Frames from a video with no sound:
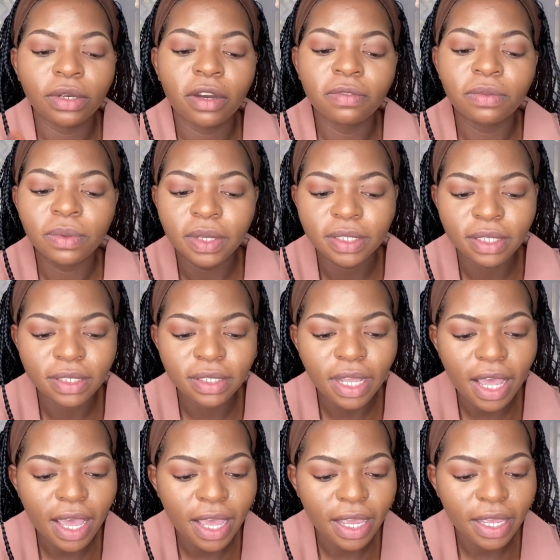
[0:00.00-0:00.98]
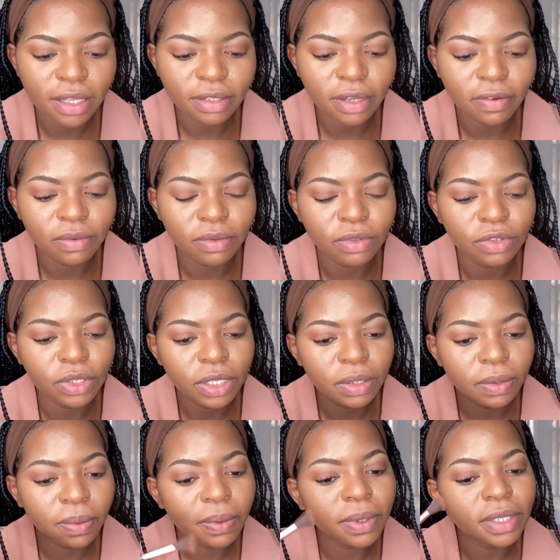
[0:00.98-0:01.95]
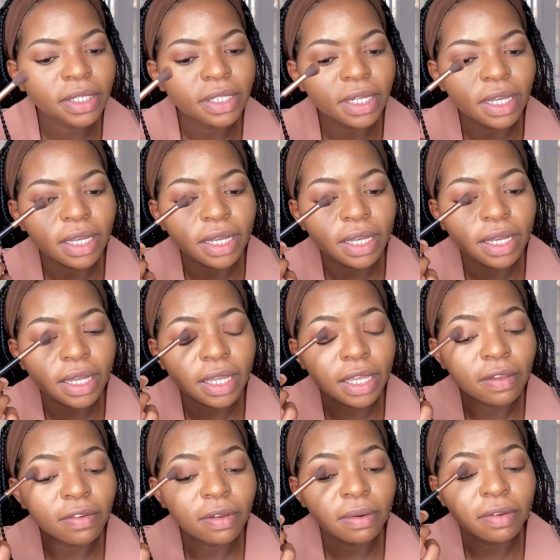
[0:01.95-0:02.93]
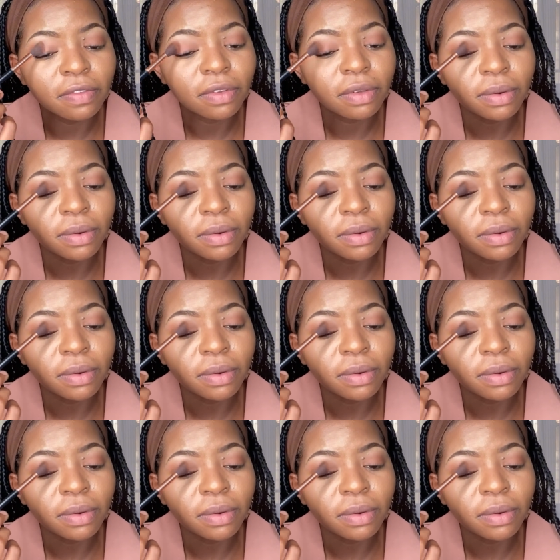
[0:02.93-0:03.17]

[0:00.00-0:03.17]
you have to exercise, you have to drink water. Even